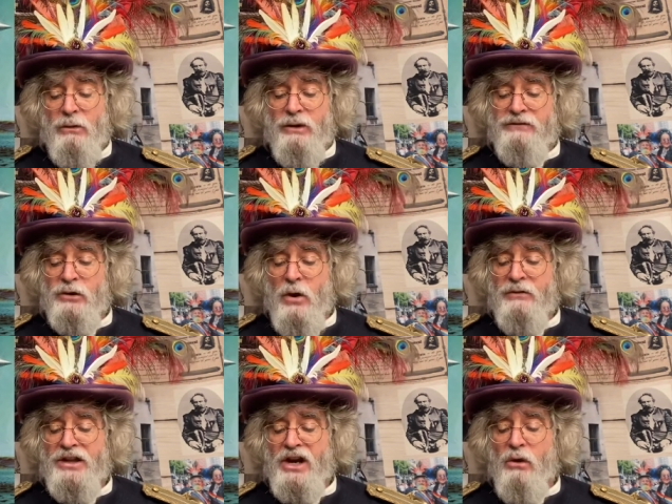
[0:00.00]
we flew over
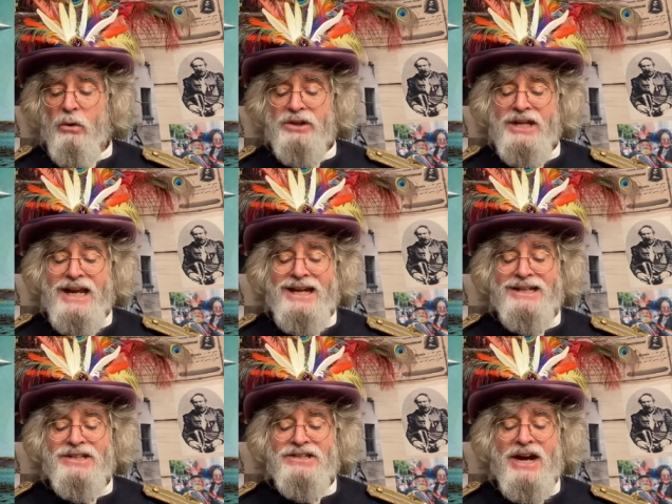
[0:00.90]
the Golden Gate
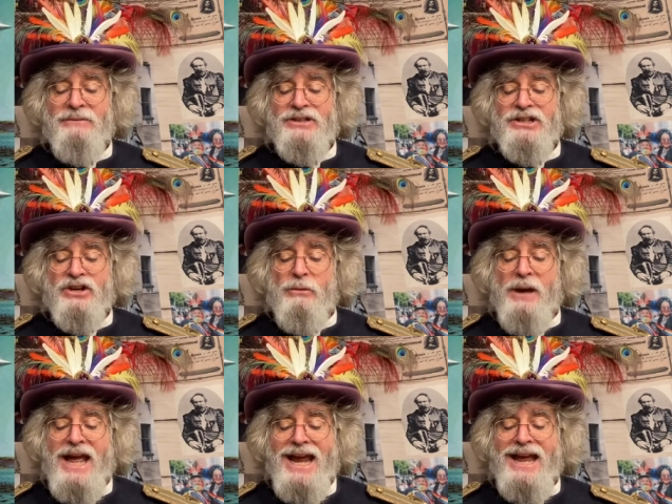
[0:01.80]
in San Francisco
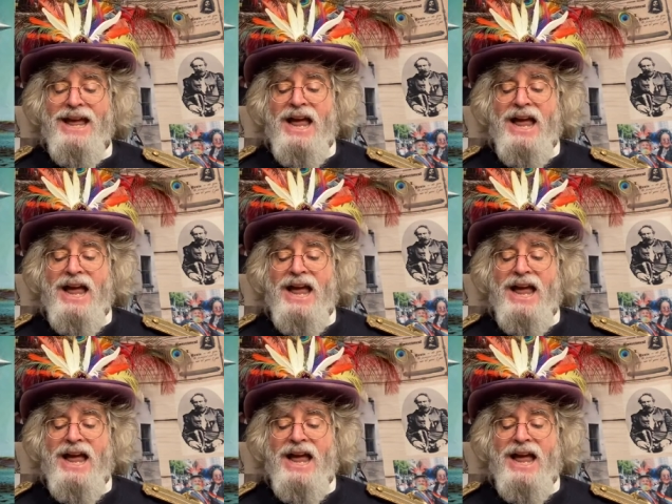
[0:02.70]
Bay